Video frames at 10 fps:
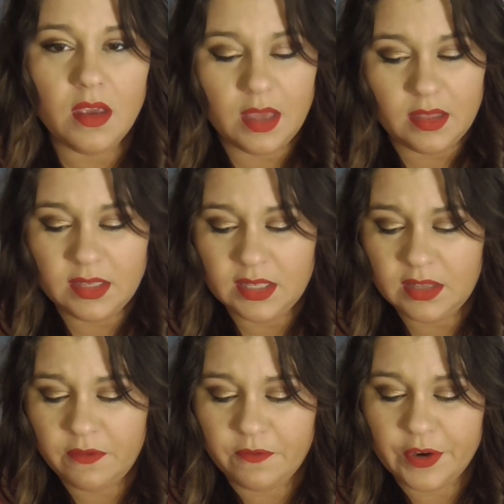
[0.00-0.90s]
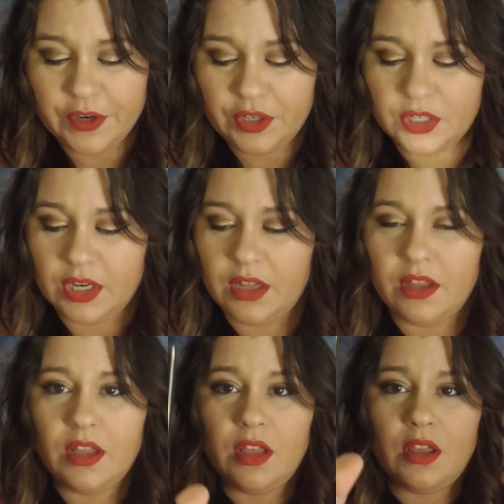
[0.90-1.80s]
Okay, this is the first
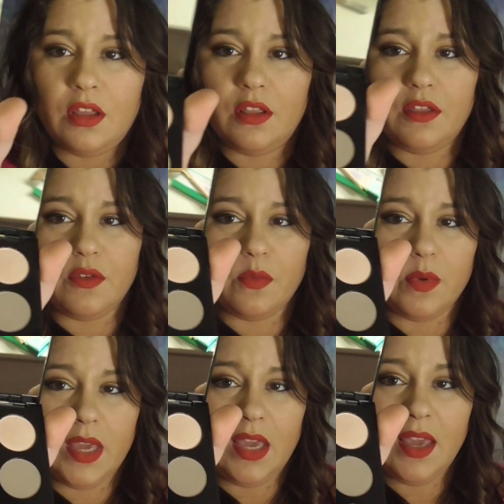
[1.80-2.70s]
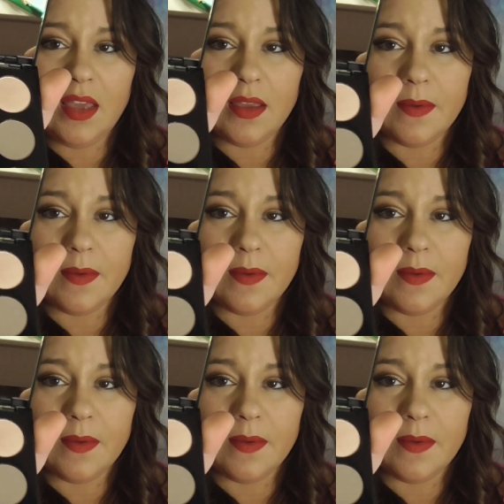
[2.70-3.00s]
three.